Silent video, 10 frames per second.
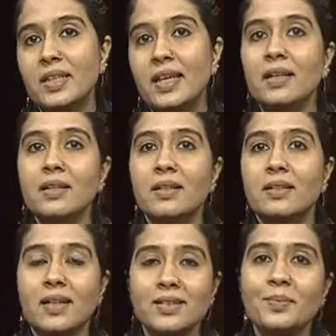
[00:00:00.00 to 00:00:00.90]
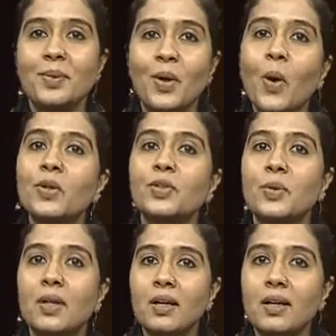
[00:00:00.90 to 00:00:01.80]
then doesn't belong to
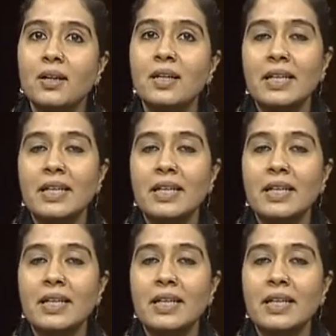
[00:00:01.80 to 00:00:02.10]
her;